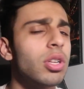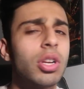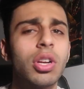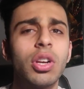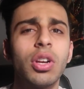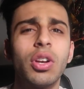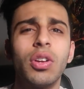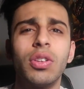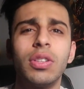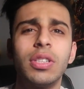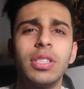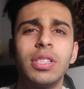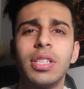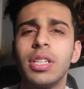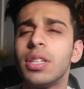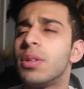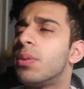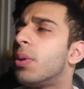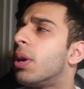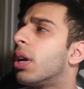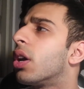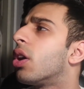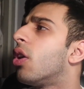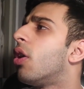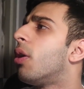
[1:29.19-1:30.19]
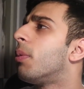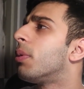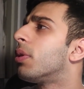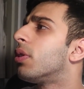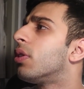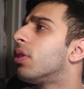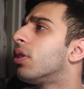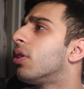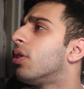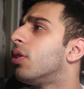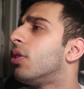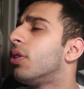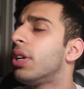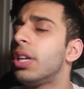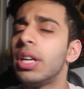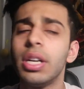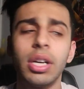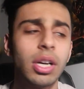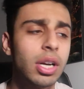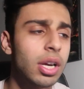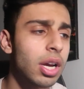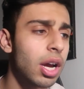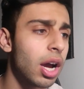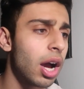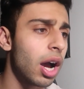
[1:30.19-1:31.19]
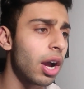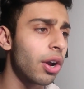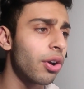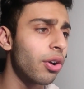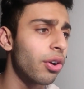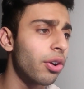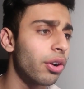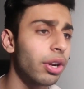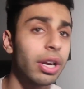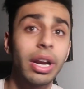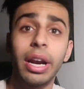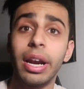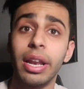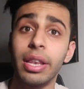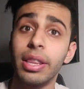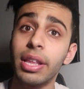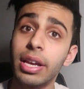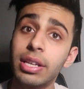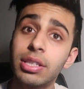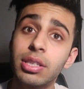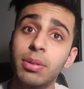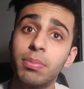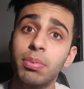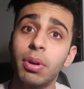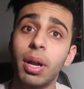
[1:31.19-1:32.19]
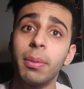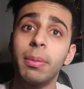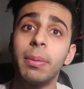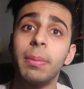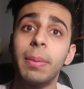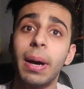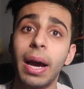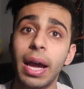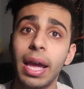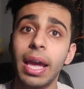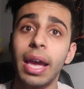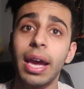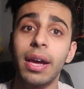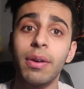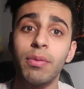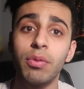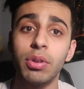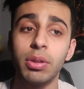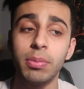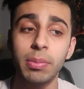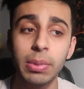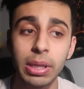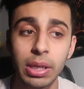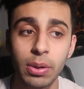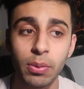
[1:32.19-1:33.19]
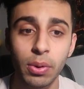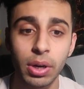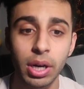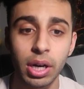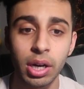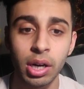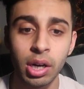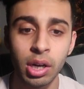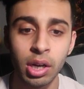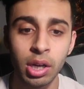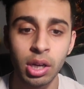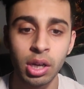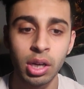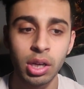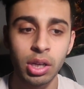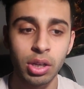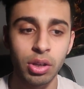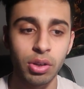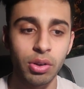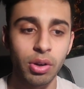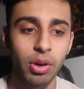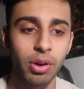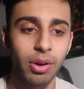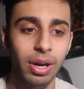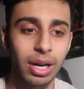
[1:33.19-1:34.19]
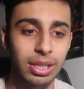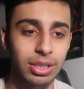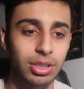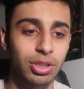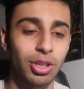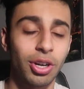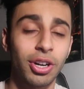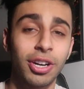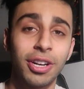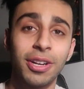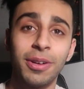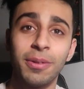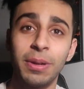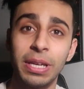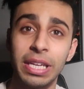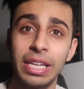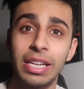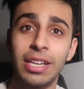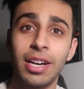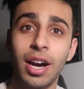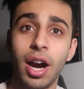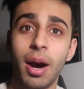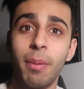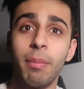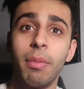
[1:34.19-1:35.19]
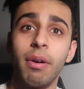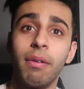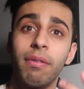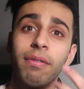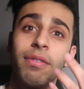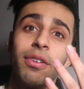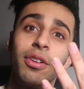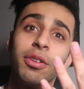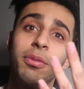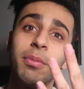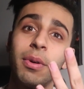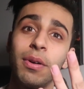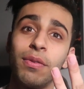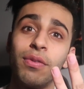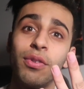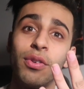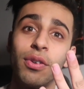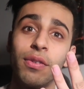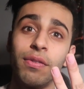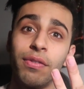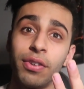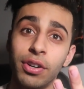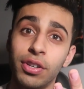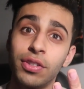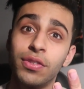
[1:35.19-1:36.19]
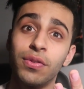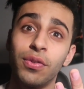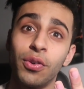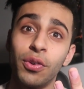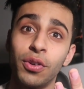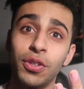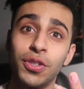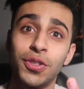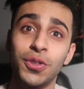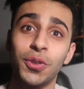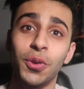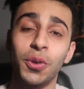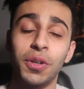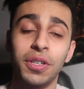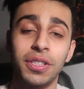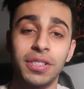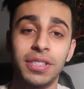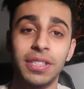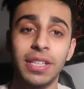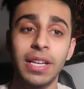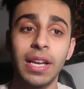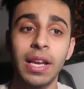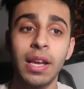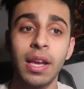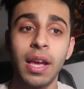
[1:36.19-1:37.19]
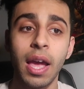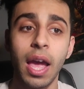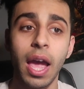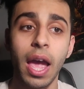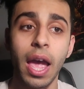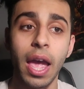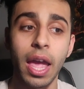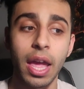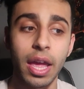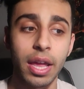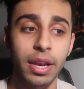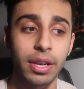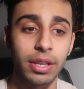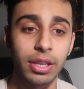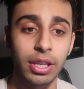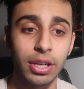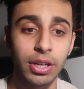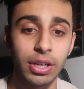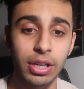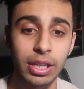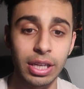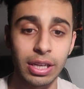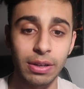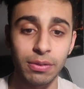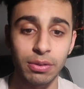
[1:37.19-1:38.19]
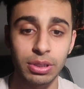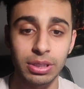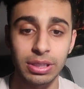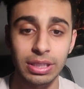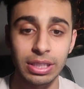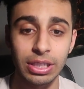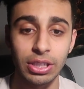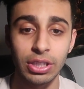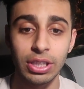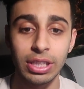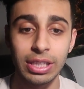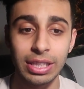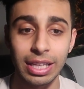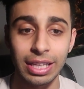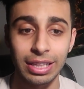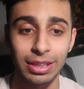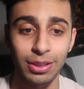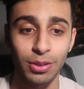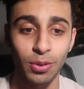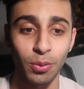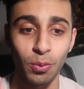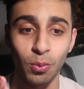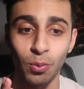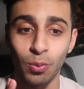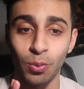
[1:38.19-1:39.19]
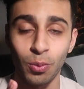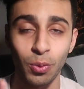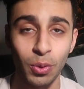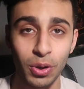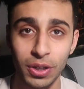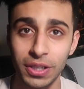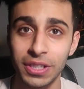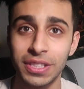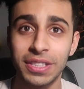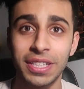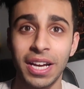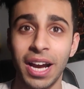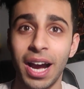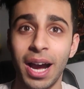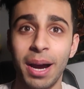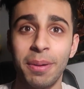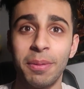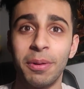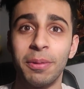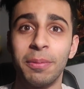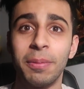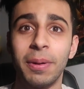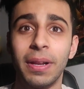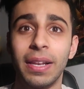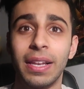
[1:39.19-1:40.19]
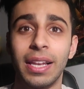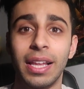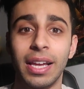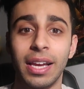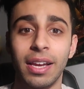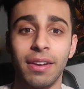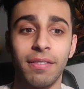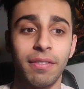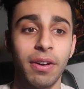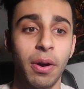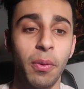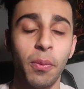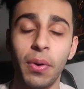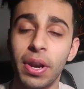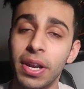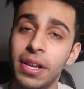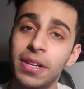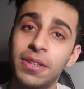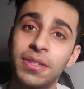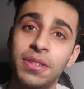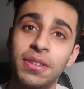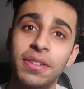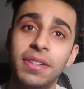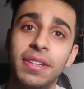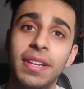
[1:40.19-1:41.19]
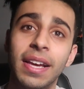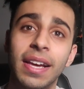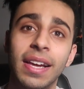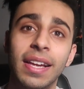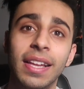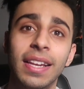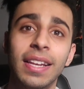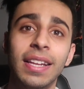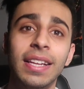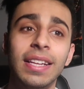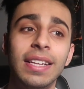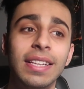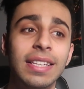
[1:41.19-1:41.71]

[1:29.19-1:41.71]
No, this doesn't work. Oh, I'm gonna go here. I go here, and that's the problem I had with me, where I started e-com. I filled my first 4 stores, and it was the worst time of my life. I went into debt.